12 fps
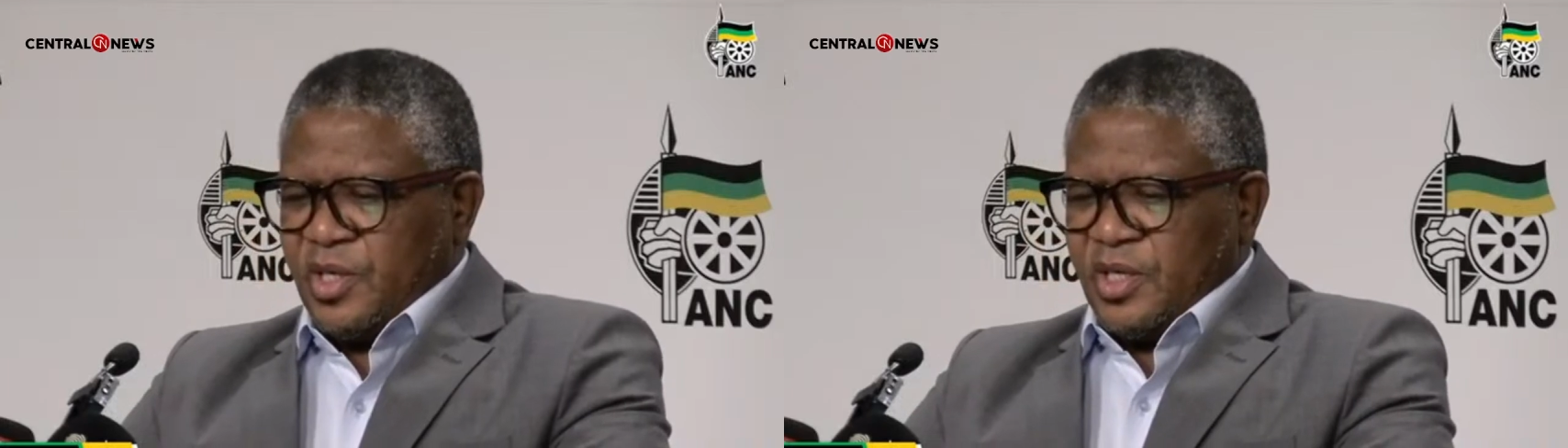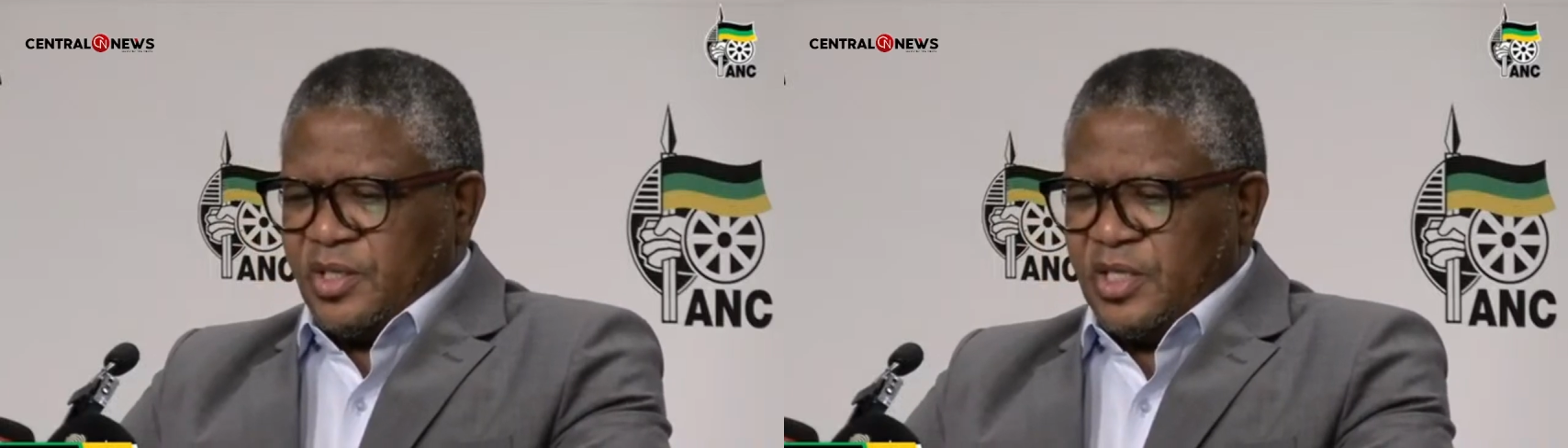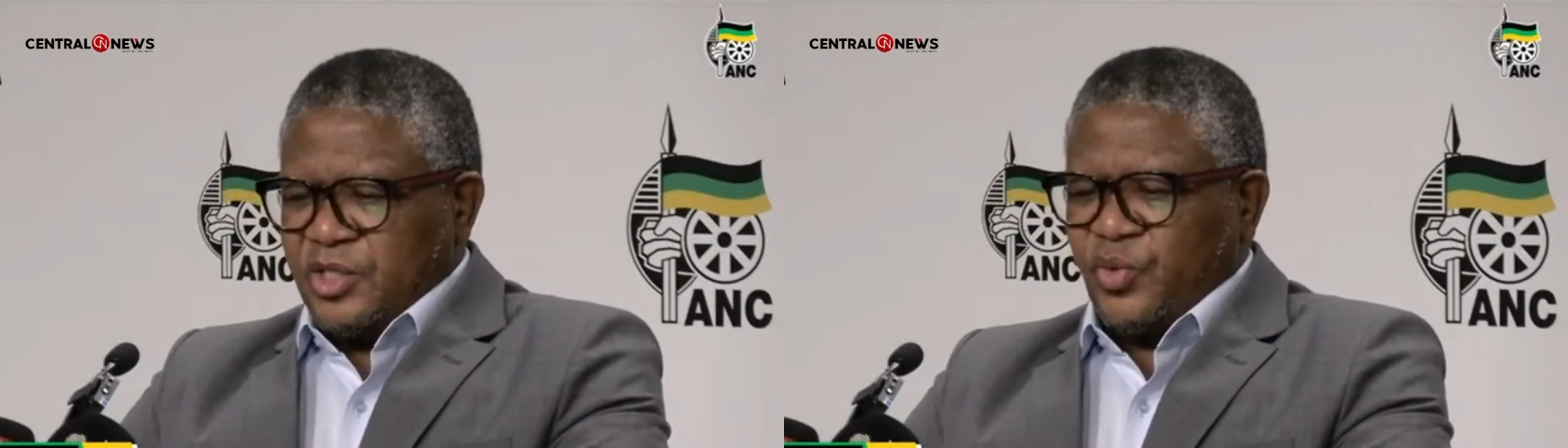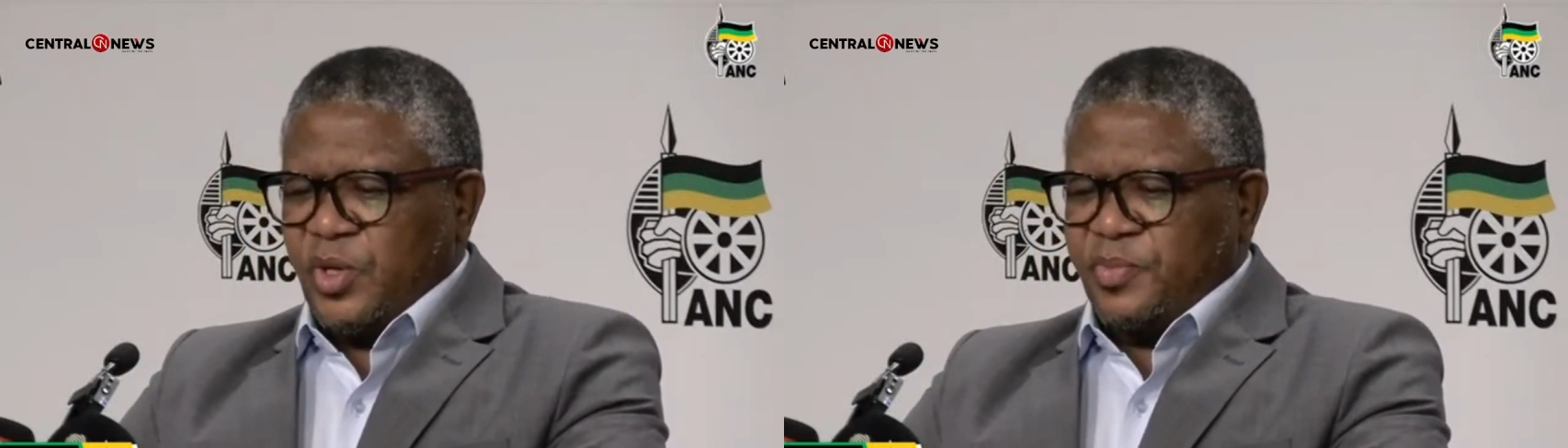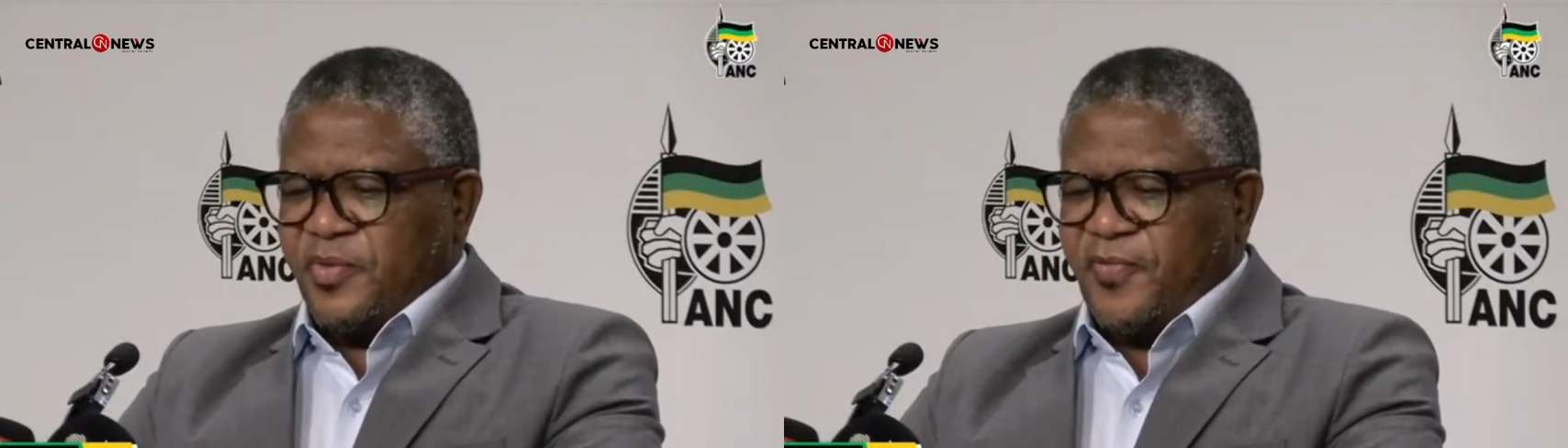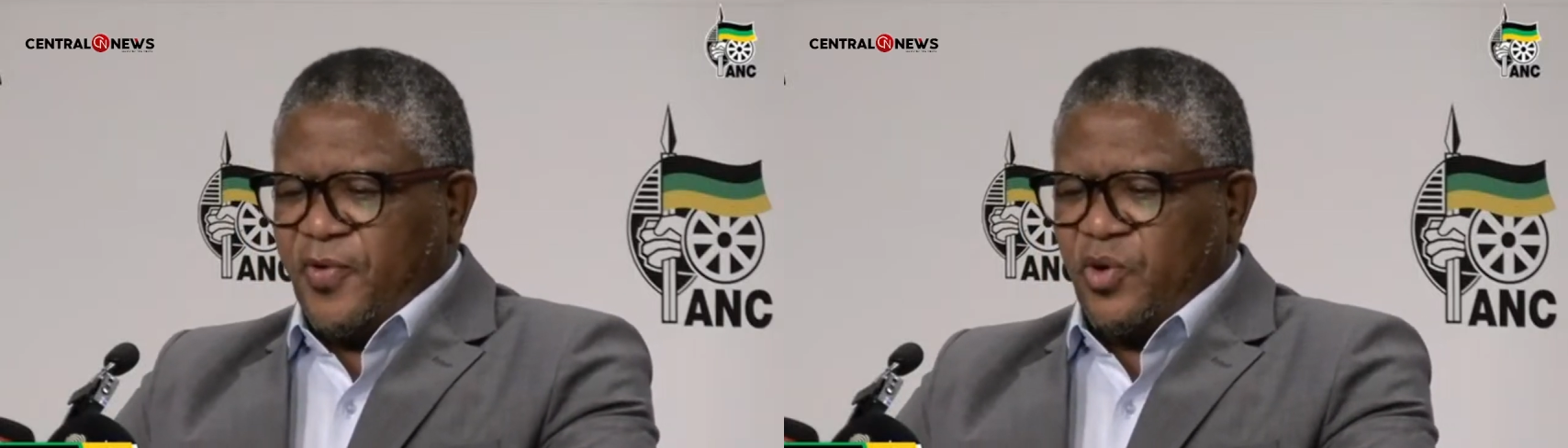This will
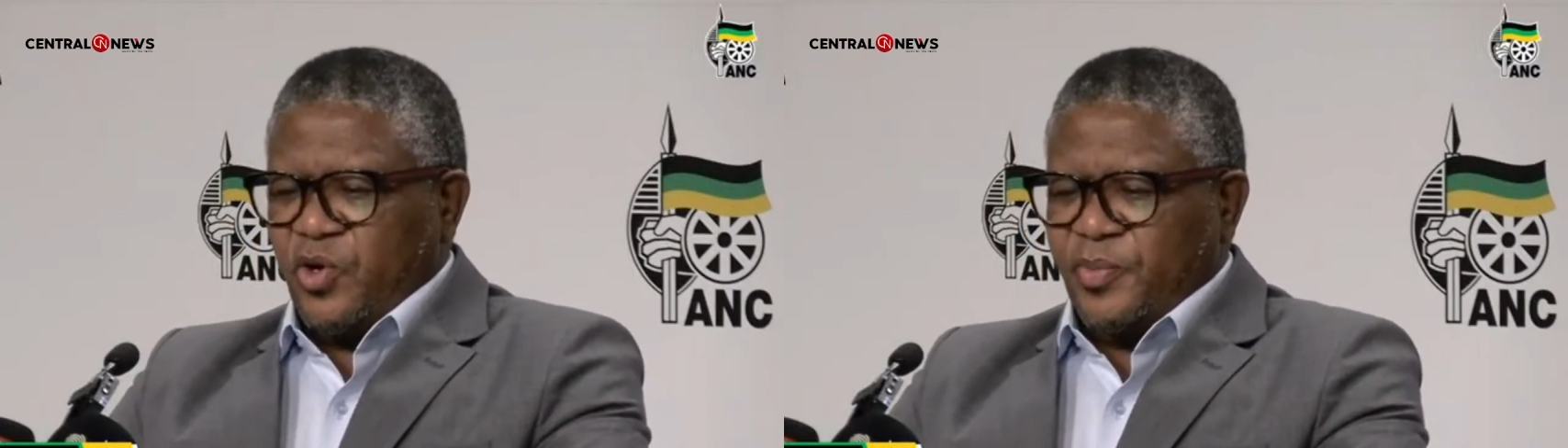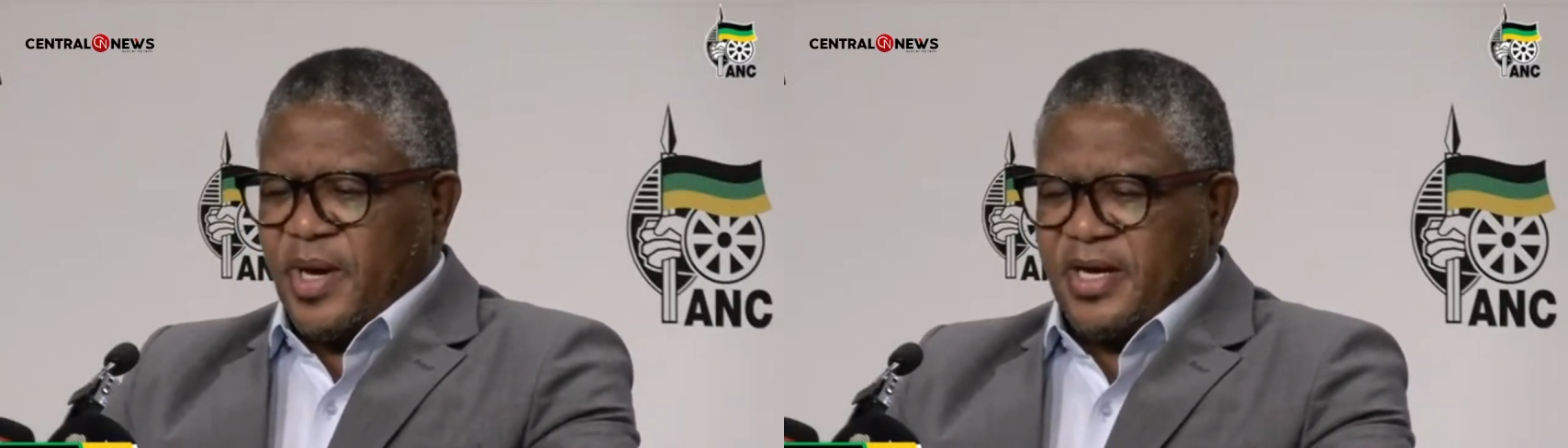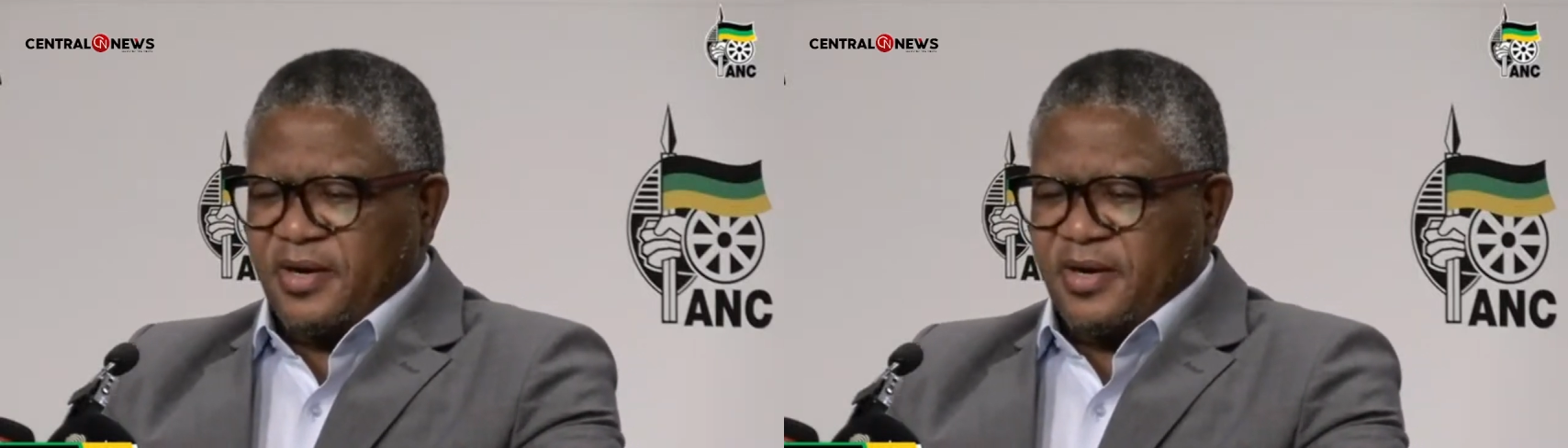be followed by